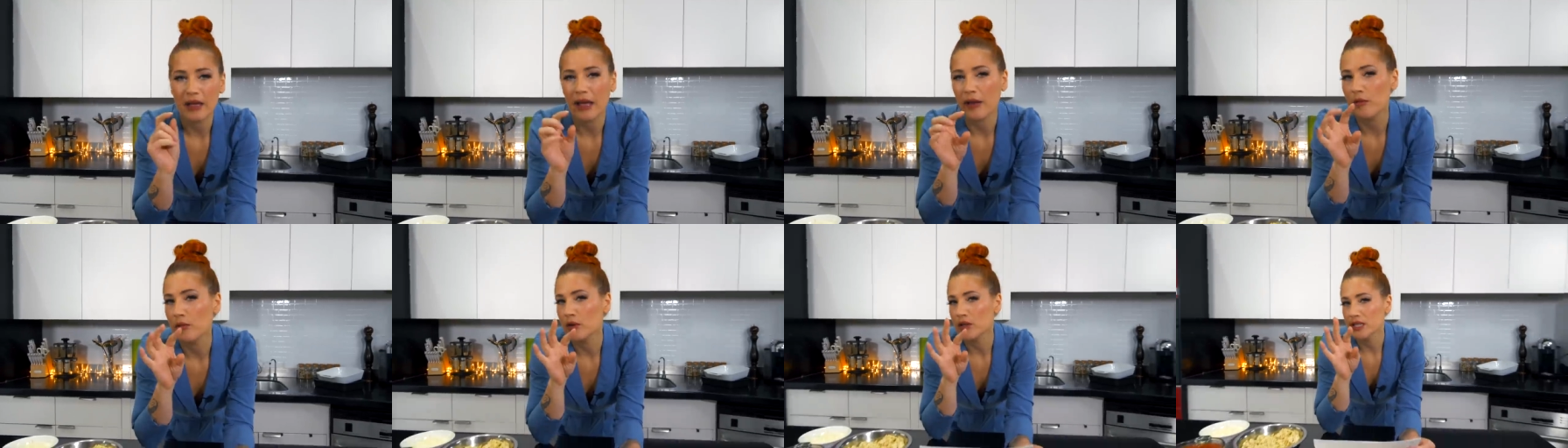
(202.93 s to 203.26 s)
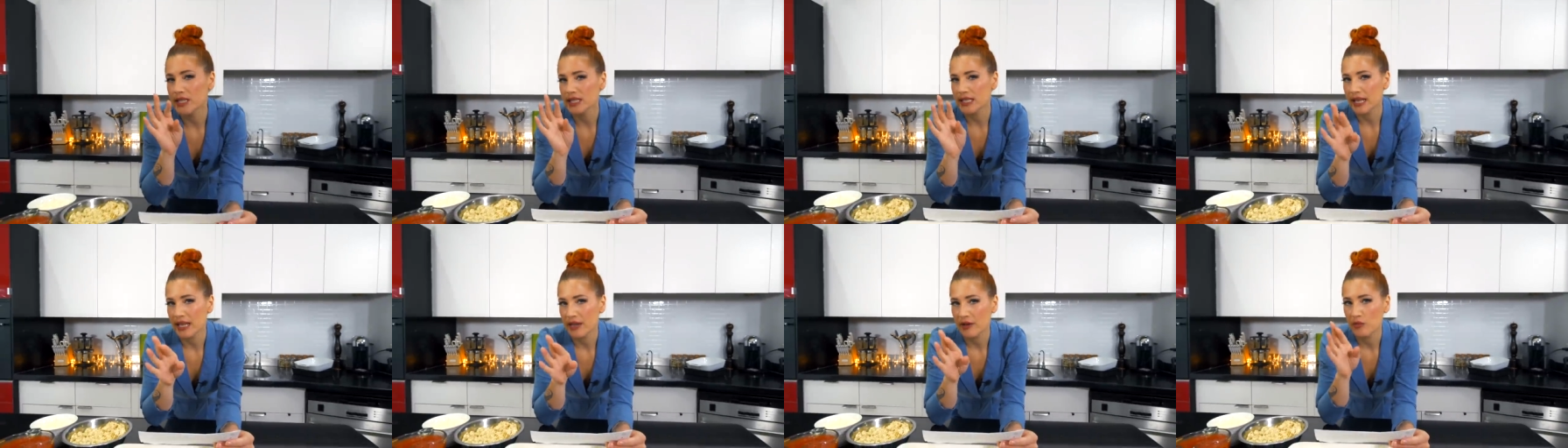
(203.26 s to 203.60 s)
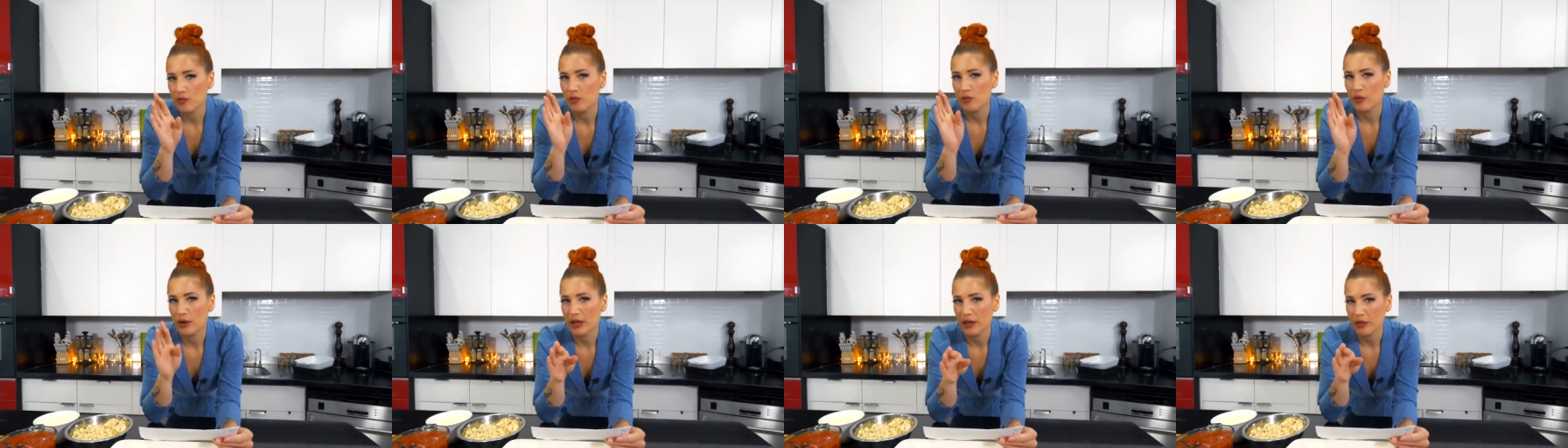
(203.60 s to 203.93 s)
I will say
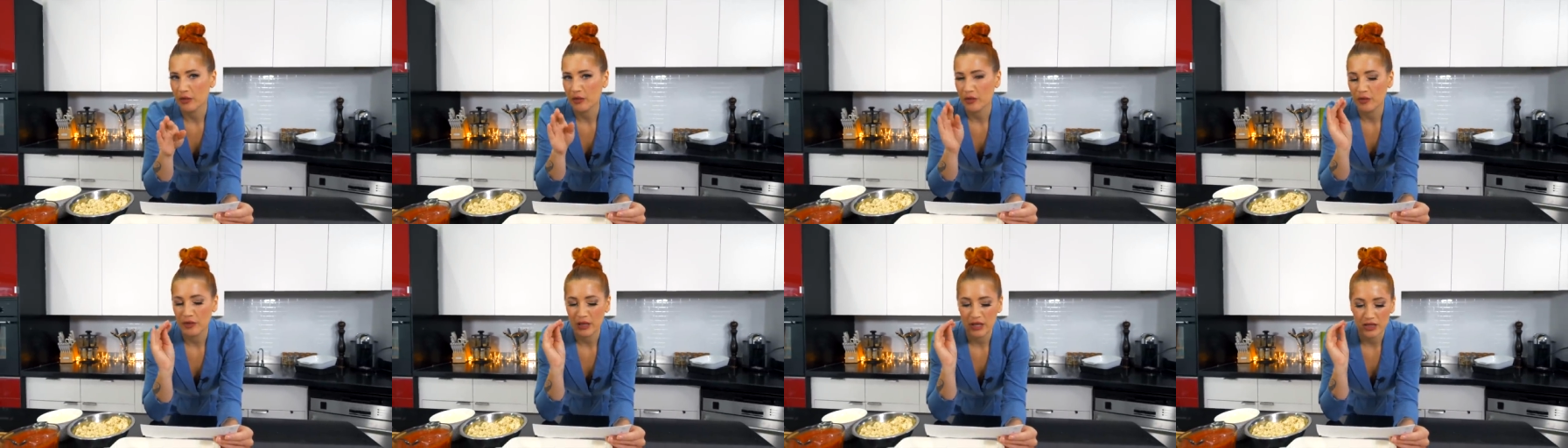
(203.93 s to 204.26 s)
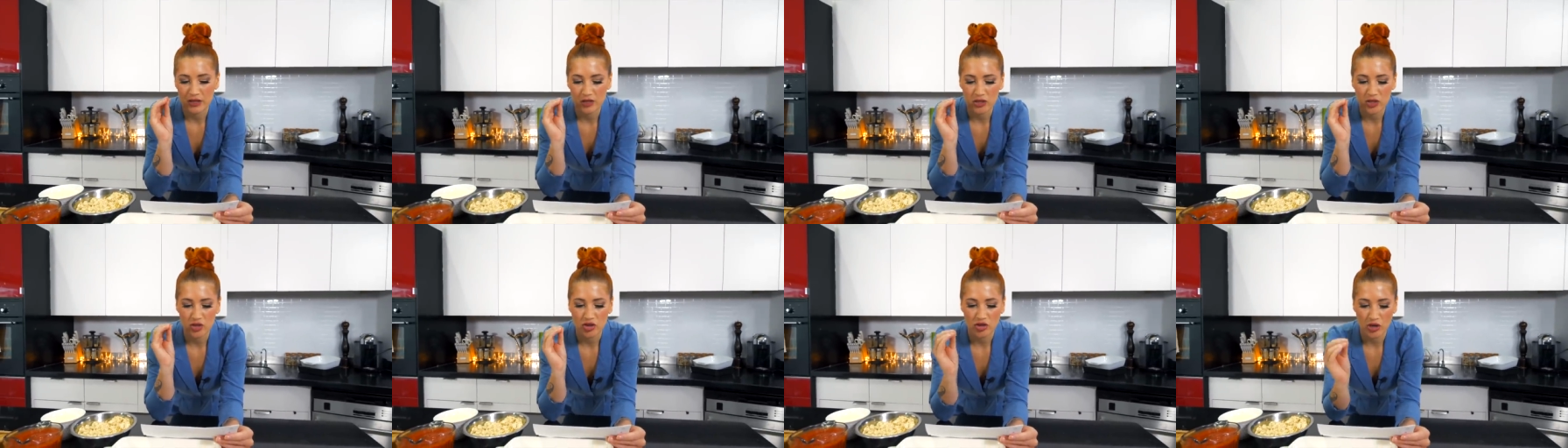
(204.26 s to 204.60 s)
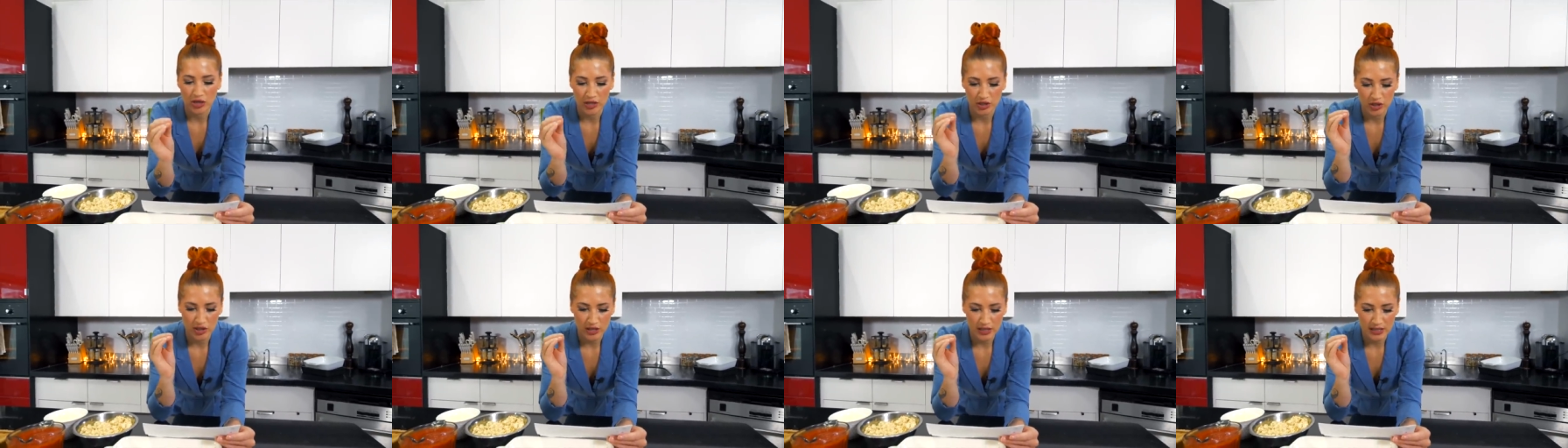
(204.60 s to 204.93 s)
with the
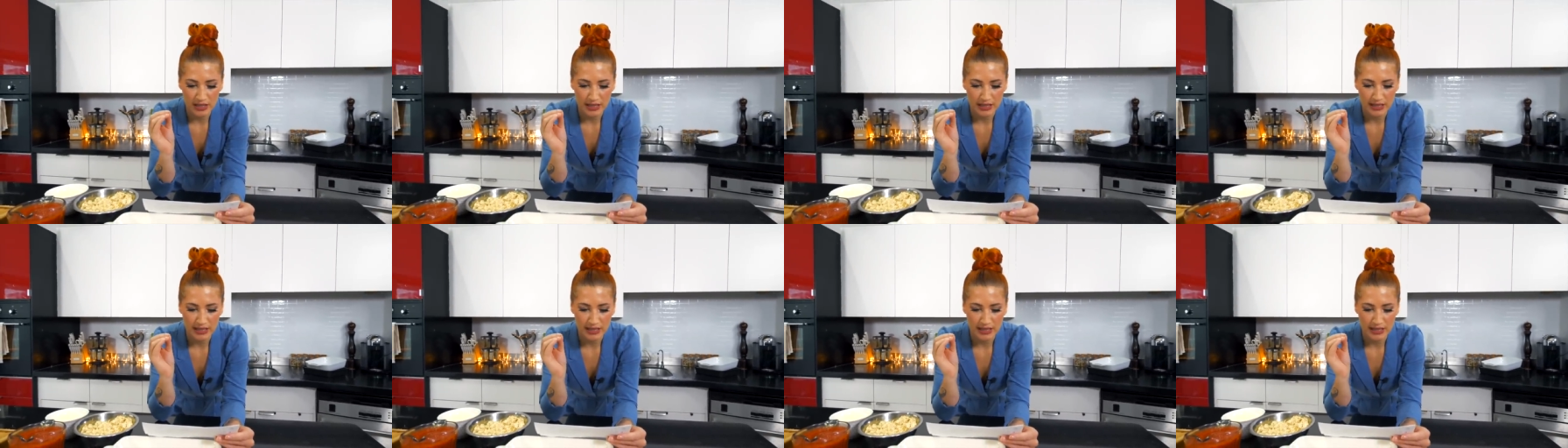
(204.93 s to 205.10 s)
instructions,